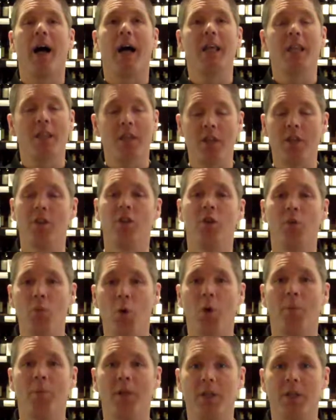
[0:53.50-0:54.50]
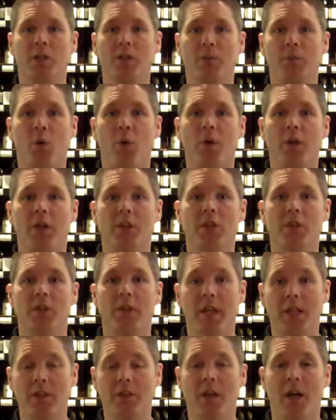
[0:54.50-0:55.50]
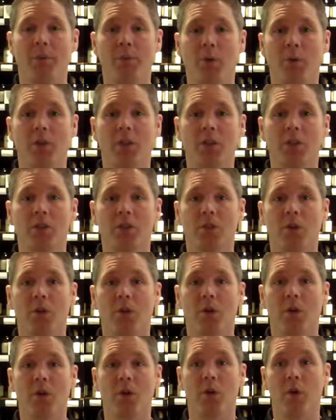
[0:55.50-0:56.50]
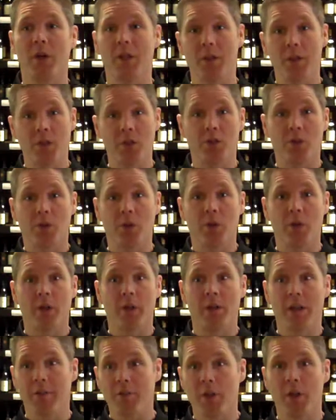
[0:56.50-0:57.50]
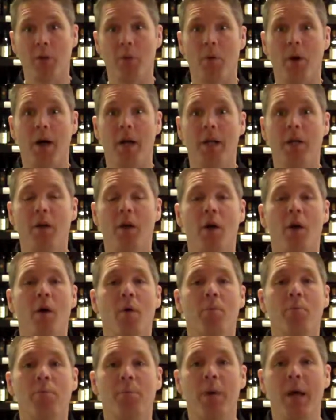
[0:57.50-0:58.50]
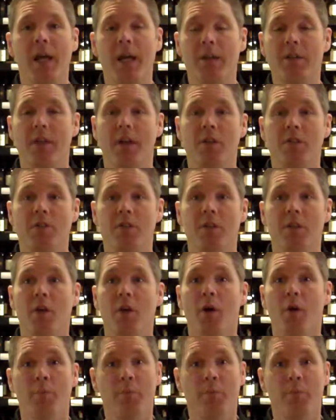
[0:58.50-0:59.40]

I think you won't be disappointed. So next time you're in a store or in the store and Everything Wine, pay attention.